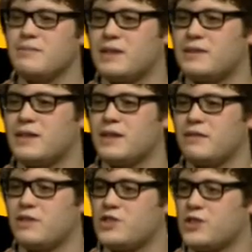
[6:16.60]
at the kind
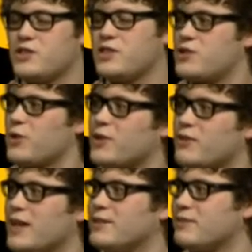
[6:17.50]
of the Jersey Shore
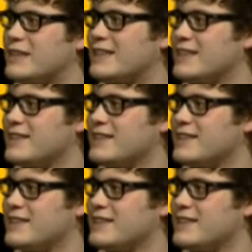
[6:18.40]
crowd, really.